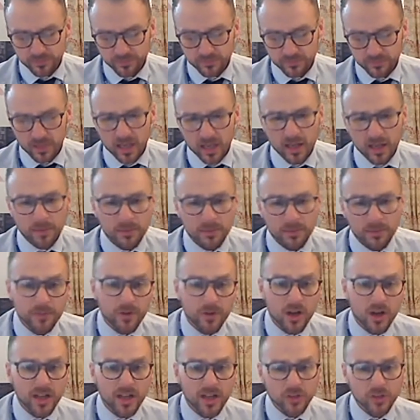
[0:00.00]

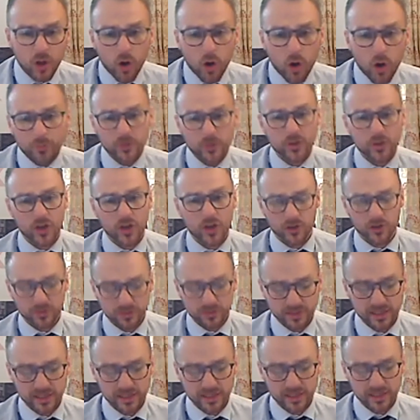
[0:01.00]
Diwali is often
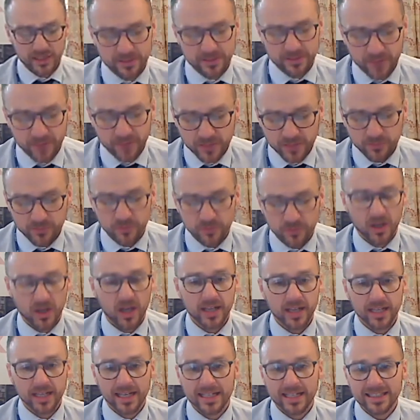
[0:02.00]
known as the Festival of
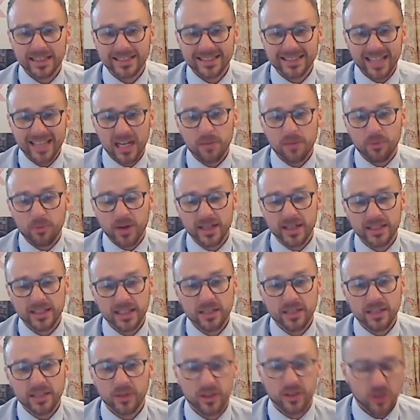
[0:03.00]
Light, and it's
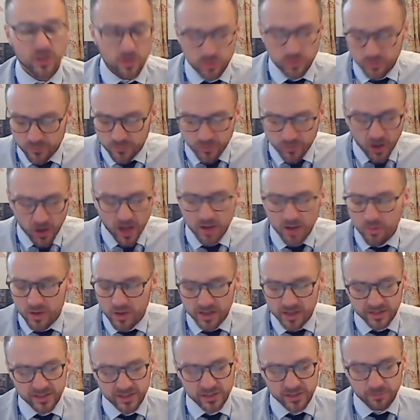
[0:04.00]
celebrated with huge
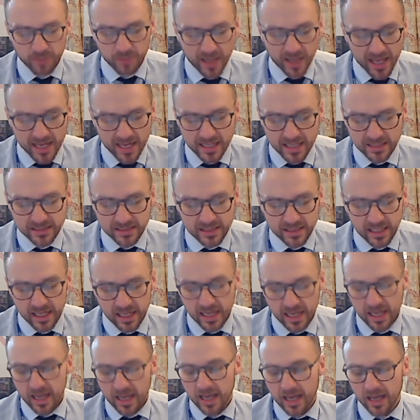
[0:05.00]
firework displays,
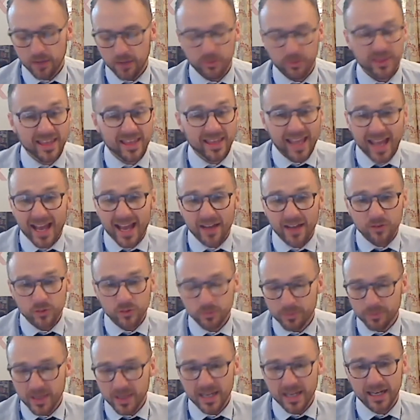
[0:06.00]
with candles
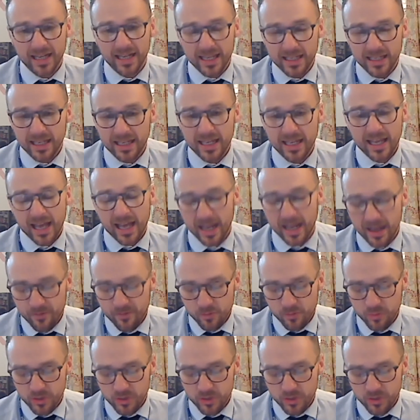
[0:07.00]
being lit, and everybody